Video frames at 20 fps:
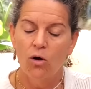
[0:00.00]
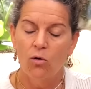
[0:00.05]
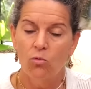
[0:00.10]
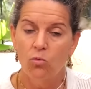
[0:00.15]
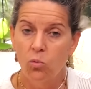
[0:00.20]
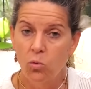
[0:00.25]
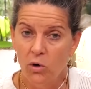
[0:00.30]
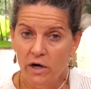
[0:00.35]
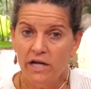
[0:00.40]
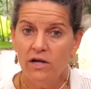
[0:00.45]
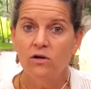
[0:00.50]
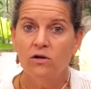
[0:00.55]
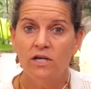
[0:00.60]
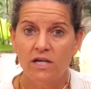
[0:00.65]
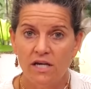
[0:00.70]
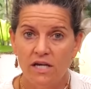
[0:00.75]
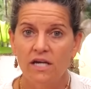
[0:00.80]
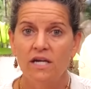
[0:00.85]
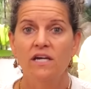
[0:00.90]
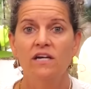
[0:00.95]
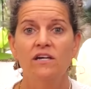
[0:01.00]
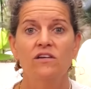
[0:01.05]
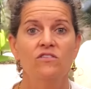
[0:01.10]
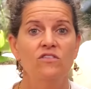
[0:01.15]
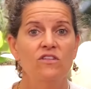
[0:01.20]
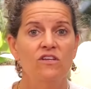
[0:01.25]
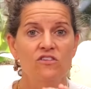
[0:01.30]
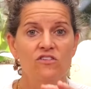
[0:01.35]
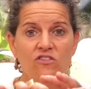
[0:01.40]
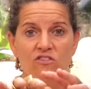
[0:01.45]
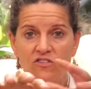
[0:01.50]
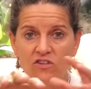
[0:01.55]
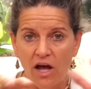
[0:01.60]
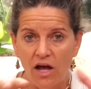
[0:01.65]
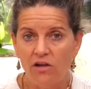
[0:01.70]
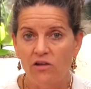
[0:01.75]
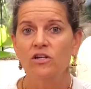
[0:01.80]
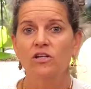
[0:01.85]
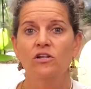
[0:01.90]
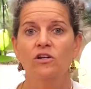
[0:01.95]
A real key is this
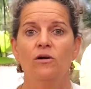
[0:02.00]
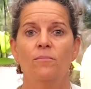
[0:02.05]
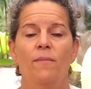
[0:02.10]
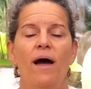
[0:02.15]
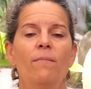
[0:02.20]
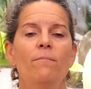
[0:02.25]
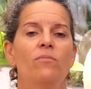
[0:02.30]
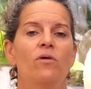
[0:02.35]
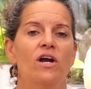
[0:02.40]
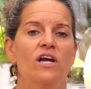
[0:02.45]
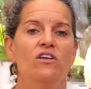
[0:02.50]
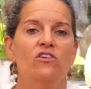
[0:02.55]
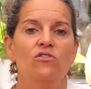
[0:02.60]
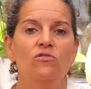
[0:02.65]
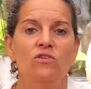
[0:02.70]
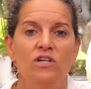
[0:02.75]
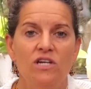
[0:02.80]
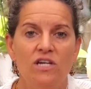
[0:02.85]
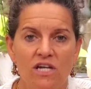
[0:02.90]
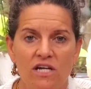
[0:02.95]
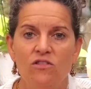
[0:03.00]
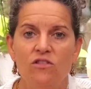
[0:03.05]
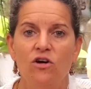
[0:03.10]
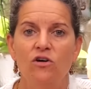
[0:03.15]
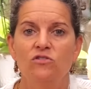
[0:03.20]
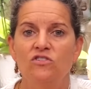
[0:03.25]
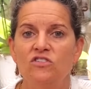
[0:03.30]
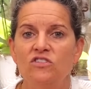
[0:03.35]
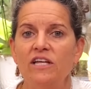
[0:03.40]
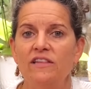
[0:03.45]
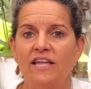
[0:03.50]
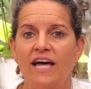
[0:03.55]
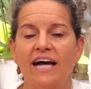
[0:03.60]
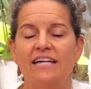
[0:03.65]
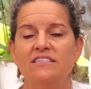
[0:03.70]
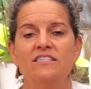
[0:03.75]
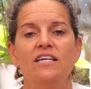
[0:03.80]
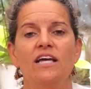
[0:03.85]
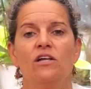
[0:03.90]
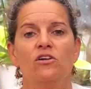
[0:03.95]
cellular membrane. You need those
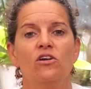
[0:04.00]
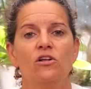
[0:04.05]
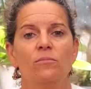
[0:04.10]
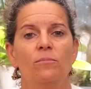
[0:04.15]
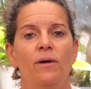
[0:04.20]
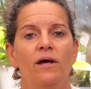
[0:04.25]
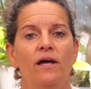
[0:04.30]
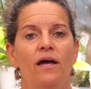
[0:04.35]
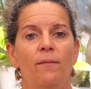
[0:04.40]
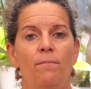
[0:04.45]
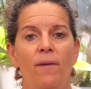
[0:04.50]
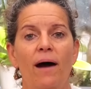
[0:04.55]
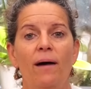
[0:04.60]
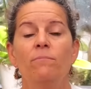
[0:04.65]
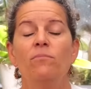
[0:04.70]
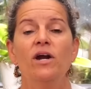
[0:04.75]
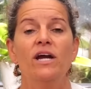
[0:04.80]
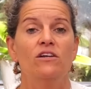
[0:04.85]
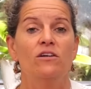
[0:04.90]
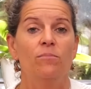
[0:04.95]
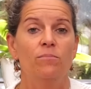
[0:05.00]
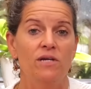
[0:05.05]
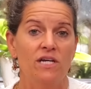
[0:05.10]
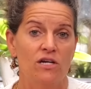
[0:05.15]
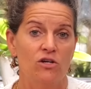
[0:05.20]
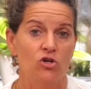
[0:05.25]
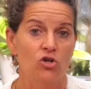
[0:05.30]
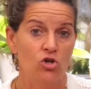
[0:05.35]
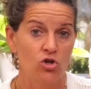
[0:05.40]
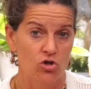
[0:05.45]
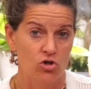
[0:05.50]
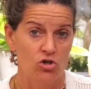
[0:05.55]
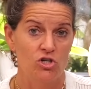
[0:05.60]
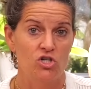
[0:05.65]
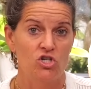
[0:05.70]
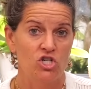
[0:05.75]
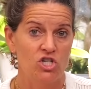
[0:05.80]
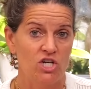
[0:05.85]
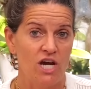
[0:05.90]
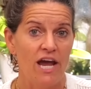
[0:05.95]
that cellular me membrane to be in
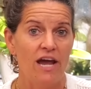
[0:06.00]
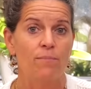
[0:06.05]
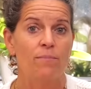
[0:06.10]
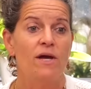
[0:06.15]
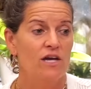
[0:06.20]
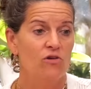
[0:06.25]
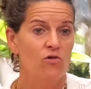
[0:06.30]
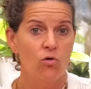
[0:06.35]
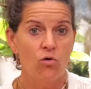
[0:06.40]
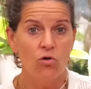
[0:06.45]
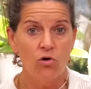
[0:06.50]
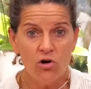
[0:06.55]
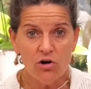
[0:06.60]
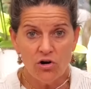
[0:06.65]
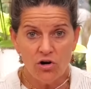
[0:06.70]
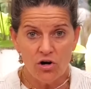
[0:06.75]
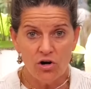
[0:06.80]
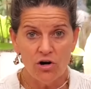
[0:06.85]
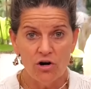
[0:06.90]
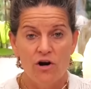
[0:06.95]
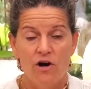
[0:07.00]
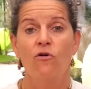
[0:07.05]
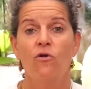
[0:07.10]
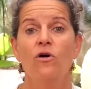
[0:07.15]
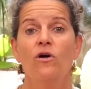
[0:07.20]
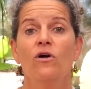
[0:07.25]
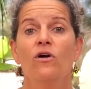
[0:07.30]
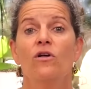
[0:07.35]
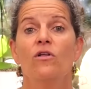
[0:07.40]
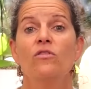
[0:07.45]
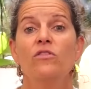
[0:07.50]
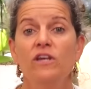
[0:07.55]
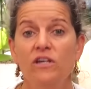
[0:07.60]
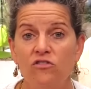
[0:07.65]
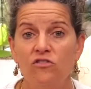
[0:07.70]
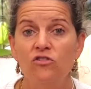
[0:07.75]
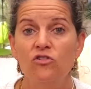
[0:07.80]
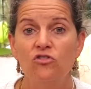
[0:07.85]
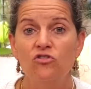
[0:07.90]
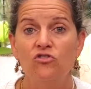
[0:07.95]
good shape in order for
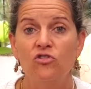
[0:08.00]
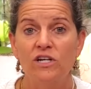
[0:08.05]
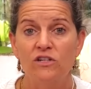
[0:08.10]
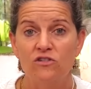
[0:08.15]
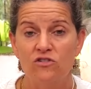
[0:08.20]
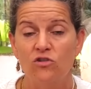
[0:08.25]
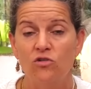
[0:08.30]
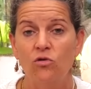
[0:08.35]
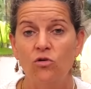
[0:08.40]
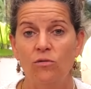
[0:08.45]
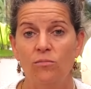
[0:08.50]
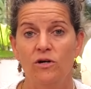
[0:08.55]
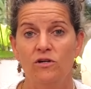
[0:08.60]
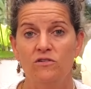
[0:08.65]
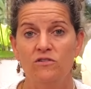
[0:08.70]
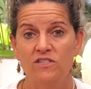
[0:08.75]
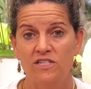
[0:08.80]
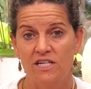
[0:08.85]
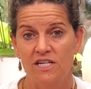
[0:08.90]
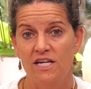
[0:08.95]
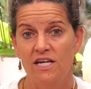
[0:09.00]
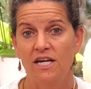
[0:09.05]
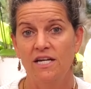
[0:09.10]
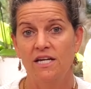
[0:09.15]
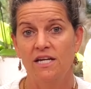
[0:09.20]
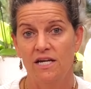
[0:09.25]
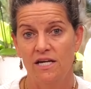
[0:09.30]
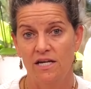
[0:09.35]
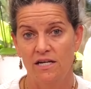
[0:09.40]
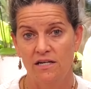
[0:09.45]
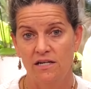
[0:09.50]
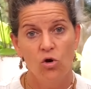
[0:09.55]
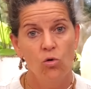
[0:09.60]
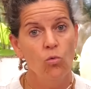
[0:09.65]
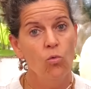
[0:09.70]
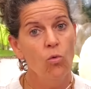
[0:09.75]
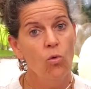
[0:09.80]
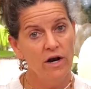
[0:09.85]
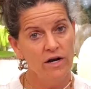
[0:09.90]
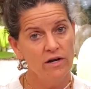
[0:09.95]
these nutrients and hormones to get in. So
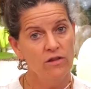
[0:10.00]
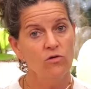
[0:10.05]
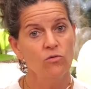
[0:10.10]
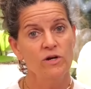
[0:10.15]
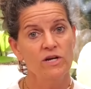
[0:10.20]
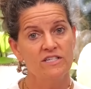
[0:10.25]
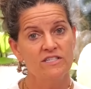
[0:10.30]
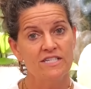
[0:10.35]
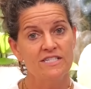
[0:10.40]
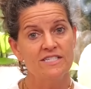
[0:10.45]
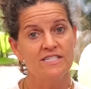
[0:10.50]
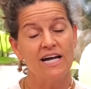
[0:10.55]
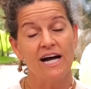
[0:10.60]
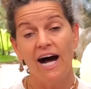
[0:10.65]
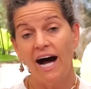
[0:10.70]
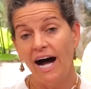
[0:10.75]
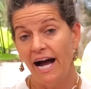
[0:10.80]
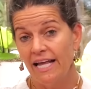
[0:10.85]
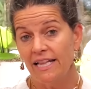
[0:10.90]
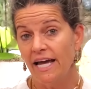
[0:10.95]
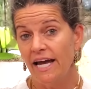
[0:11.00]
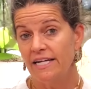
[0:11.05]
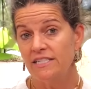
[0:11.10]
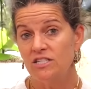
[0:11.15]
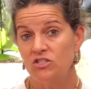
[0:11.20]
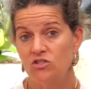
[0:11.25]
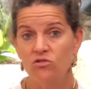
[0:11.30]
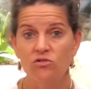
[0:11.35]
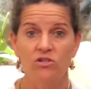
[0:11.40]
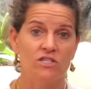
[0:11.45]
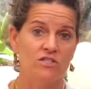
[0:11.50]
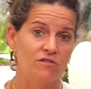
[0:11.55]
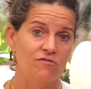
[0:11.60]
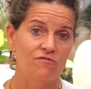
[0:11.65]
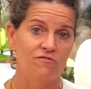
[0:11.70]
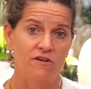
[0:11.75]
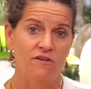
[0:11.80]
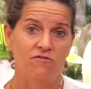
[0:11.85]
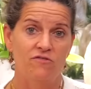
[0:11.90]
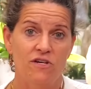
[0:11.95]
one of the reasons I like to do it as a
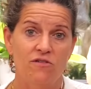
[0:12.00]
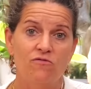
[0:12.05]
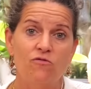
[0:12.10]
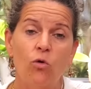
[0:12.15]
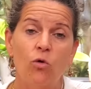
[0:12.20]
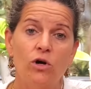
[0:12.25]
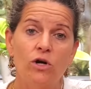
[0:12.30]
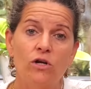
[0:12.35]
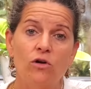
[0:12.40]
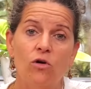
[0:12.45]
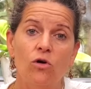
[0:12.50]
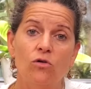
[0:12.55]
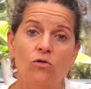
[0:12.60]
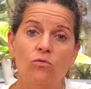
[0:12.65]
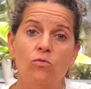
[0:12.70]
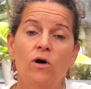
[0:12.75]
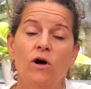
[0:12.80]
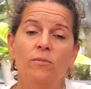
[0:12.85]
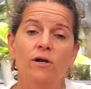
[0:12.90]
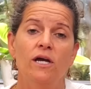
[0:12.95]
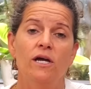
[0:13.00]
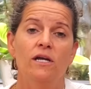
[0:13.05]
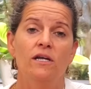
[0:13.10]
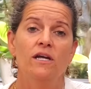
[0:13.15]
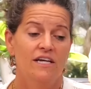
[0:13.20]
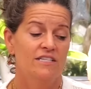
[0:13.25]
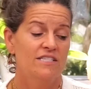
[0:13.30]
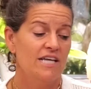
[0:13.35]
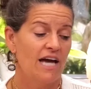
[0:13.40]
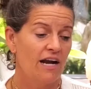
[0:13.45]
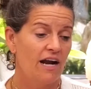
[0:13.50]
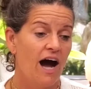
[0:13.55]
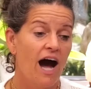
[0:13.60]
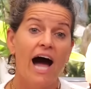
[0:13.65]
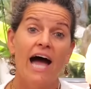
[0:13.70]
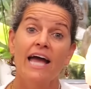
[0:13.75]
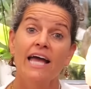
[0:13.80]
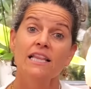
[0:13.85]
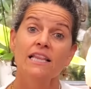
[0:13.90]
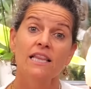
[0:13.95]
54-year-old woman is that
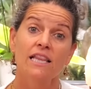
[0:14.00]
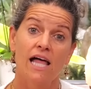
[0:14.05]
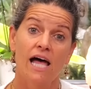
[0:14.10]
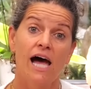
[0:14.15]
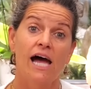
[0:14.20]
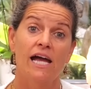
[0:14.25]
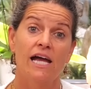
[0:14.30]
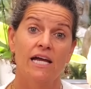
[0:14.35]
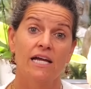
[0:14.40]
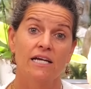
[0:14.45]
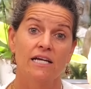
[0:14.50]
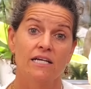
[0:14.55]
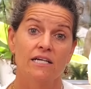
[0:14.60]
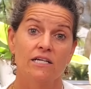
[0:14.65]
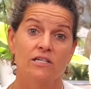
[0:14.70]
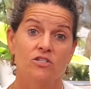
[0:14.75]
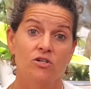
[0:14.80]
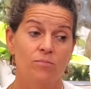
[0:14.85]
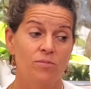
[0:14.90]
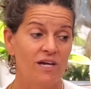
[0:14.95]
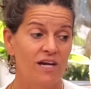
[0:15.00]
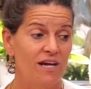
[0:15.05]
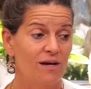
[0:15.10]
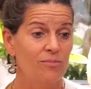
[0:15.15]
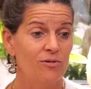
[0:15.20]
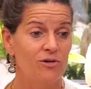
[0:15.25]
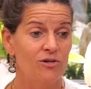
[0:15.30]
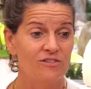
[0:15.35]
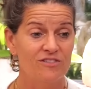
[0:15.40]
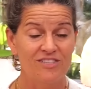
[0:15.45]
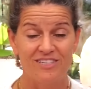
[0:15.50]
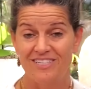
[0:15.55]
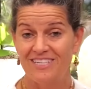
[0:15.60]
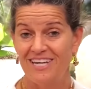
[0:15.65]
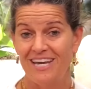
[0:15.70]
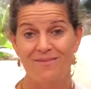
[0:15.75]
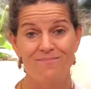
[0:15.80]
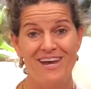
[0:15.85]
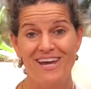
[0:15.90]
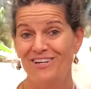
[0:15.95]
I like to be able to
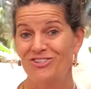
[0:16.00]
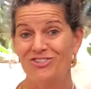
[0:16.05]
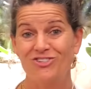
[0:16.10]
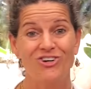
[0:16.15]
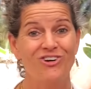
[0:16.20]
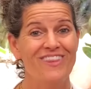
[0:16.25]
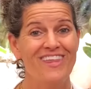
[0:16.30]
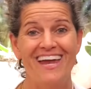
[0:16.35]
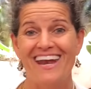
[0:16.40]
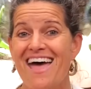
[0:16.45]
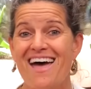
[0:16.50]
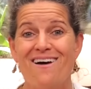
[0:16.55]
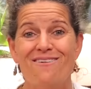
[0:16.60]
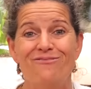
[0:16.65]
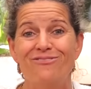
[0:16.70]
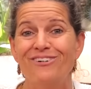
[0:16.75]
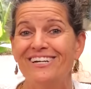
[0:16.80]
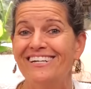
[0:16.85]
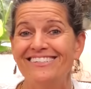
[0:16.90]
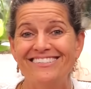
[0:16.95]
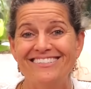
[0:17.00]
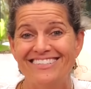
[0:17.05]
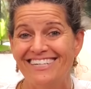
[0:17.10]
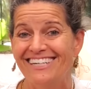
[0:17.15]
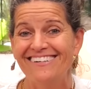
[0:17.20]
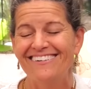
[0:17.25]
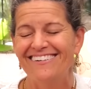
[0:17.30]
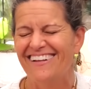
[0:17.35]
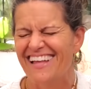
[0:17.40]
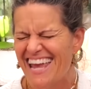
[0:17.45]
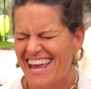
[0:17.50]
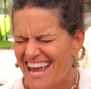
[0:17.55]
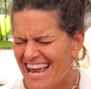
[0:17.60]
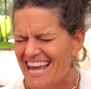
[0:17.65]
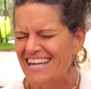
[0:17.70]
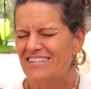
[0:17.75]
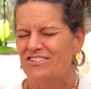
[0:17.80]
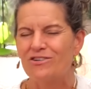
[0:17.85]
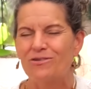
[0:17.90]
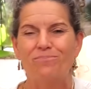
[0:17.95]
t- make sure that every single
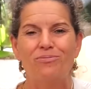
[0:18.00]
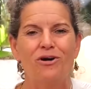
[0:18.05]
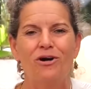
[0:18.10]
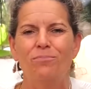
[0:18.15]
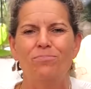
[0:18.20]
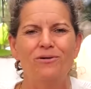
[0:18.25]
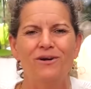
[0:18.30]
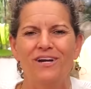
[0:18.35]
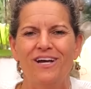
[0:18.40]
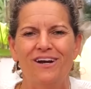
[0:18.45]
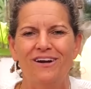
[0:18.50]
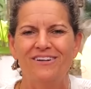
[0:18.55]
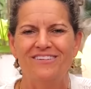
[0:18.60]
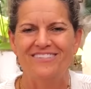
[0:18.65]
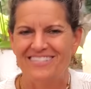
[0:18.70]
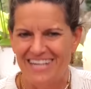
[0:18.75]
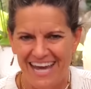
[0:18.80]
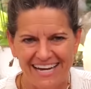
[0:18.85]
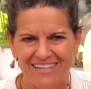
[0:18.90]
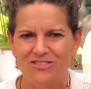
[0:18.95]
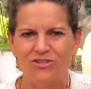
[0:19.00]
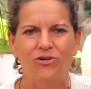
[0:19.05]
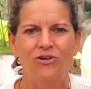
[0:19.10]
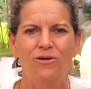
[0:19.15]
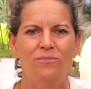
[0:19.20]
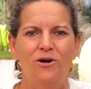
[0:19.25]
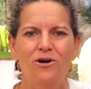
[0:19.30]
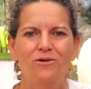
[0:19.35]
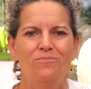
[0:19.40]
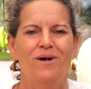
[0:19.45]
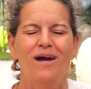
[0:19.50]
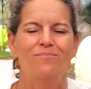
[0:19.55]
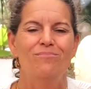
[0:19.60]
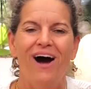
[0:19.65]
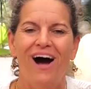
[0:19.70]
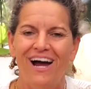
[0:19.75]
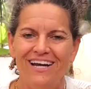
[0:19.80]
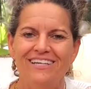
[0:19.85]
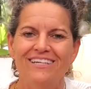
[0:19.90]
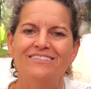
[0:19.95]
age appropriate sex hormone my
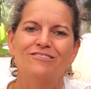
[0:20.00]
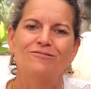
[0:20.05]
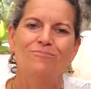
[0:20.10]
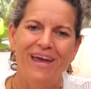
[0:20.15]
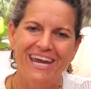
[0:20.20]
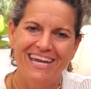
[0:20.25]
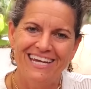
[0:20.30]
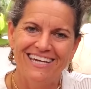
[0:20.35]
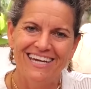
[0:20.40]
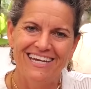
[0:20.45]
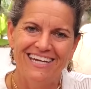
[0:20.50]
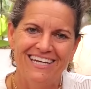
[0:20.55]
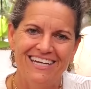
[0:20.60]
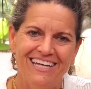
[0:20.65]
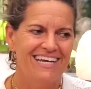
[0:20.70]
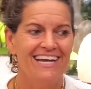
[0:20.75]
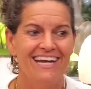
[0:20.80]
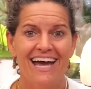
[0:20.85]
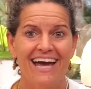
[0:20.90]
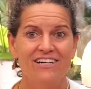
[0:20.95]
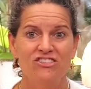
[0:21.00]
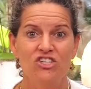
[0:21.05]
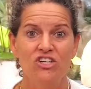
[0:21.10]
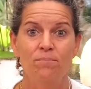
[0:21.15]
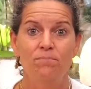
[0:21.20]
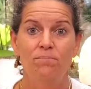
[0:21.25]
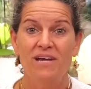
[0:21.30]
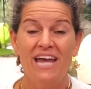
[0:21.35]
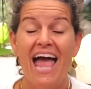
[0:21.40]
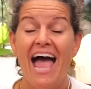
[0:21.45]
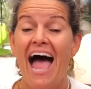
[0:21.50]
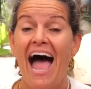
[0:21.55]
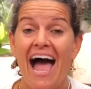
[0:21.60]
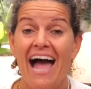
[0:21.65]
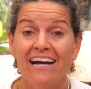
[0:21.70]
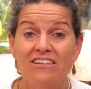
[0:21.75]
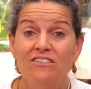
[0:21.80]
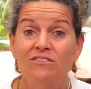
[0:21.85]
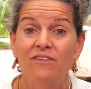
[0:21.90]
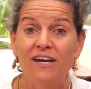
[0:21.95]
body is making can actually be
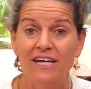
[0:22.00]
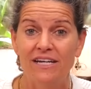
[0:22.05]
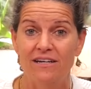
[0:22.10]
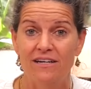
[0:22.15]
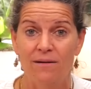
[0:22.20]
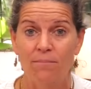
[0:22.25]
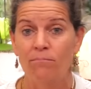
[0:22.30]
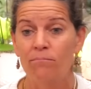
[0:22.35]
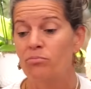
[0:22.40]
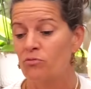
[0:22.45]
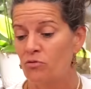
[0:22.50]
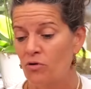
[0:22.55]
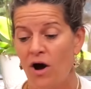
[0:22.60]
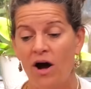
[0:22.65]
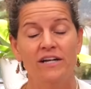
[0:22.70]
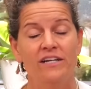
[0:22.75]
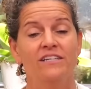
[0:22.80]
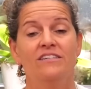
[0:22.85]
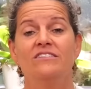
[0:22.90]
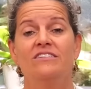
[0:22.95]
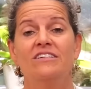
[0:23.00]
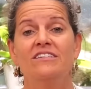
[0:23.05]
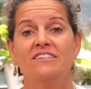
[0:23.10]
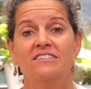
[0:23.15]
activated and brought into